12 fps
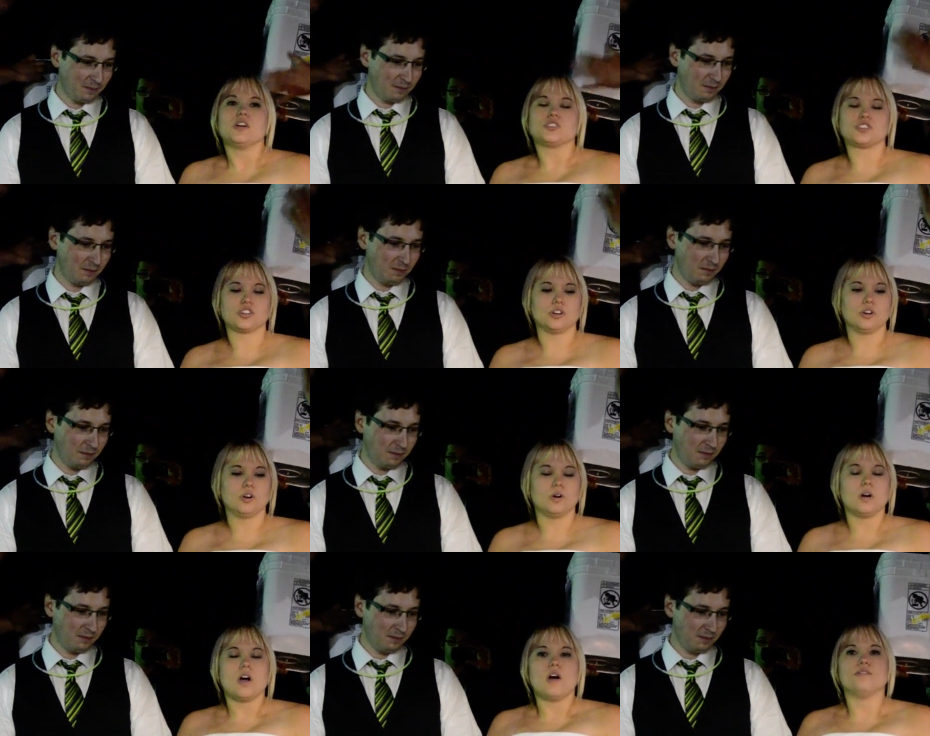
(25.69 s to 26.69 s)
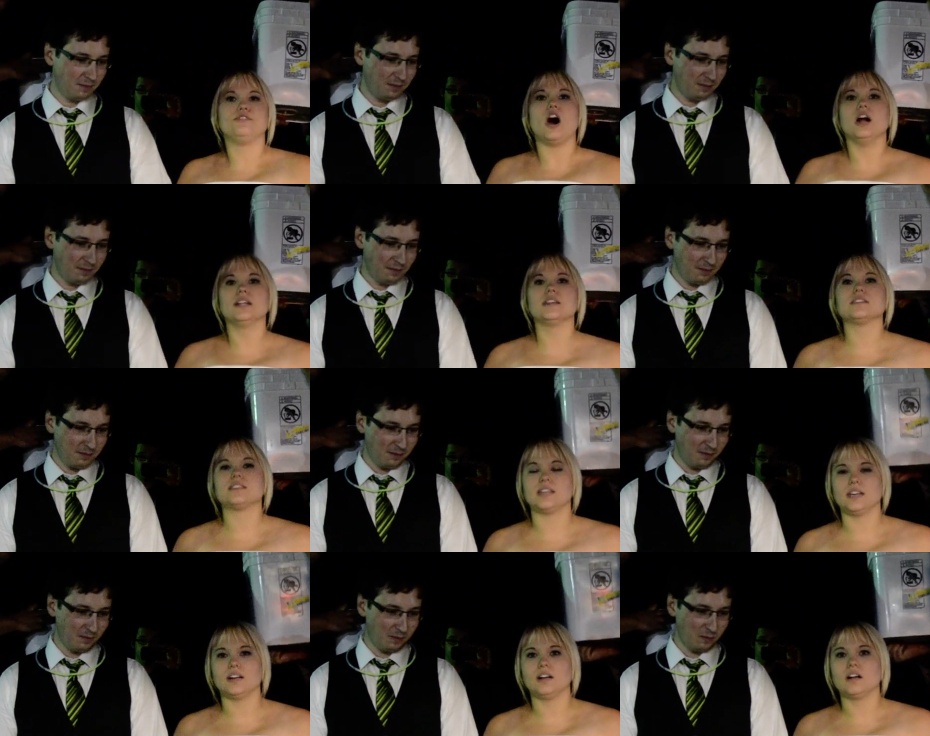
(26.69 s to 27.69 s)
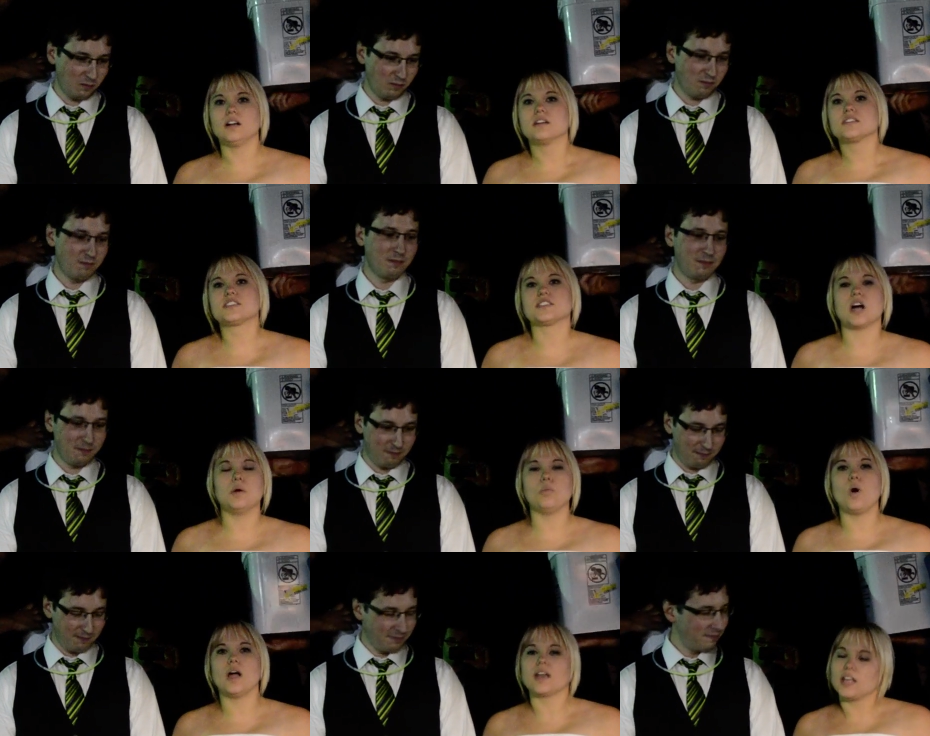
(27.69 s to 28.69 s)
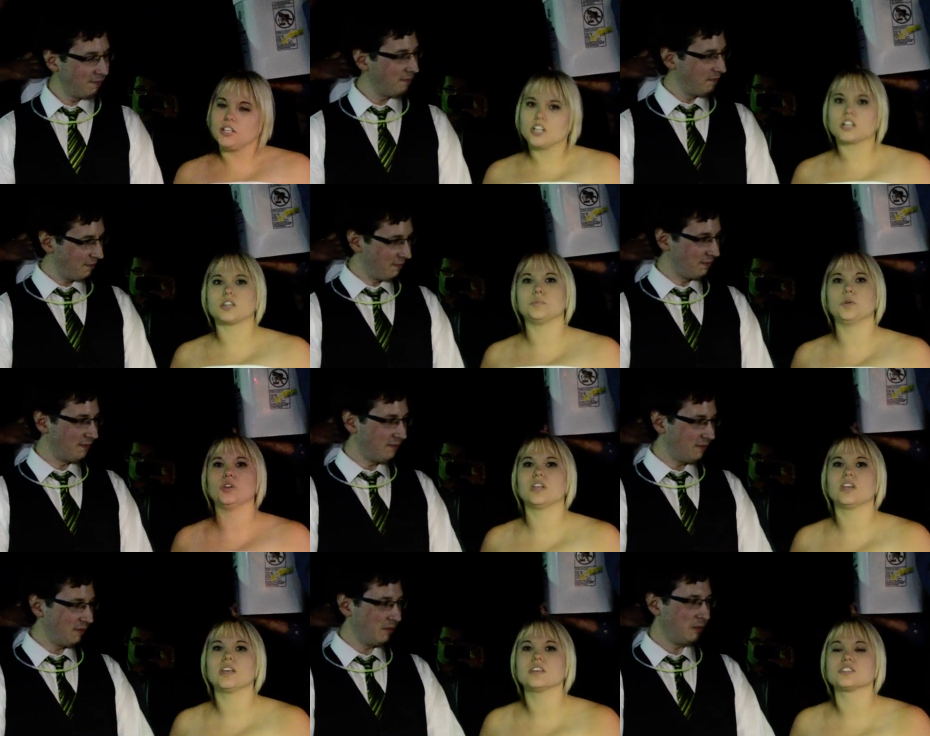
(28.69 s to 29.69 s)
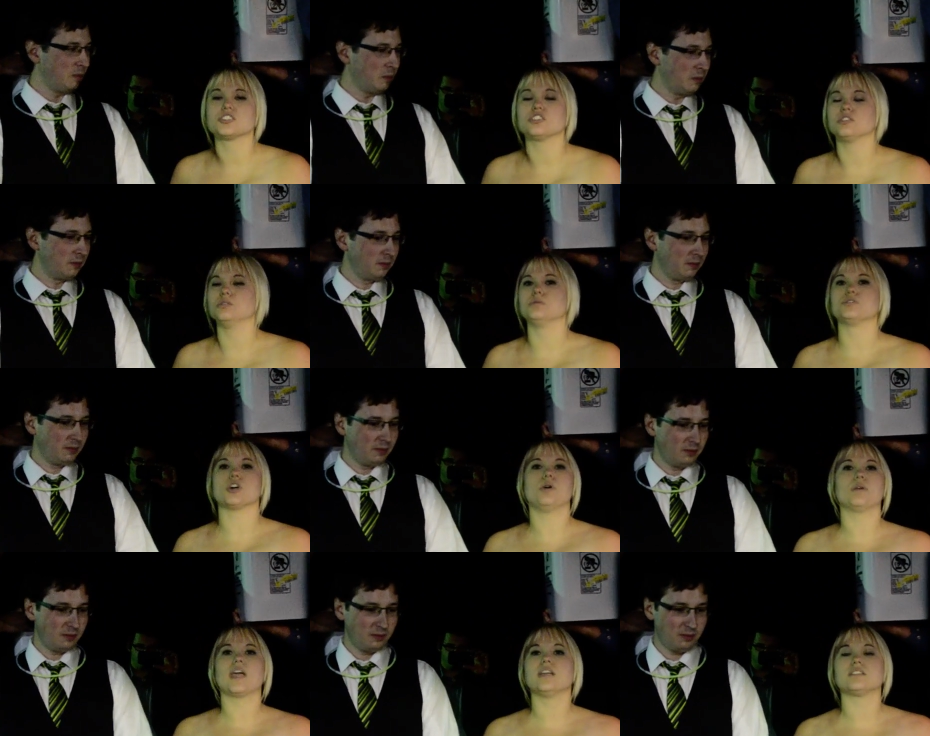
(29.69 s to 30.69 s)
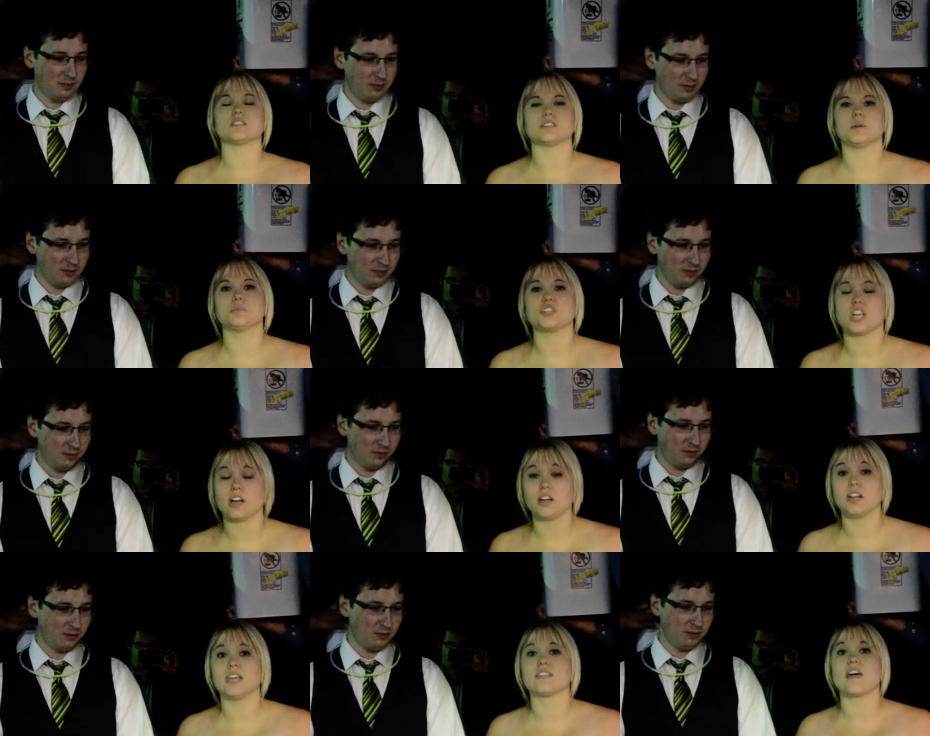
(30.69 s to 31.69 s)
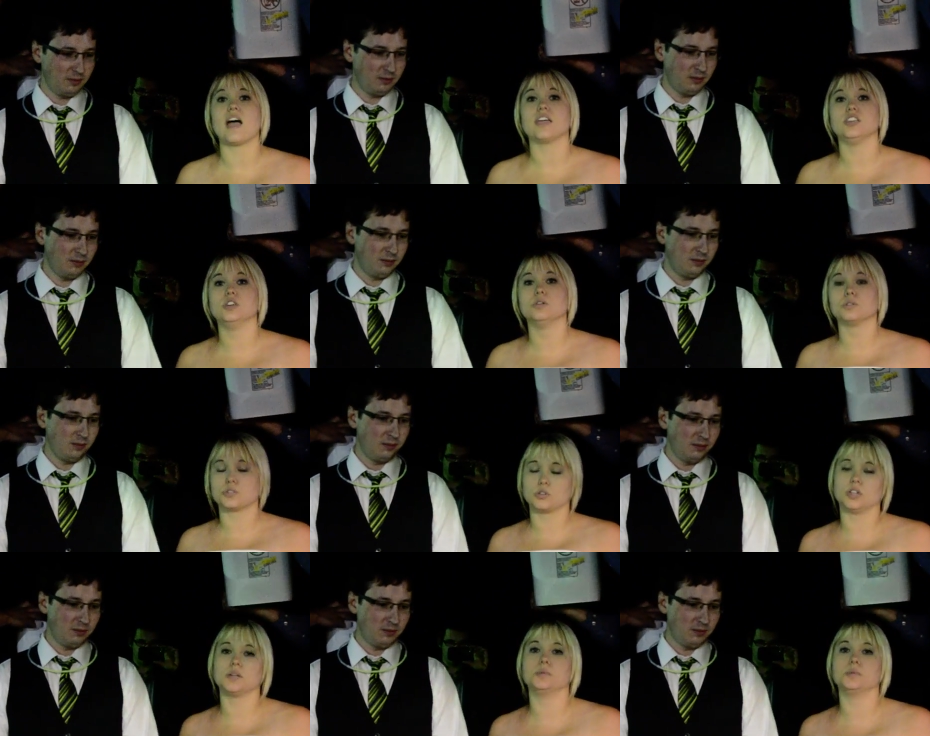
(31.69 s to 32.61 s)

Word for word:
Speaker 1: to volunteer somewhat in your communities, to donate to some charity that you truly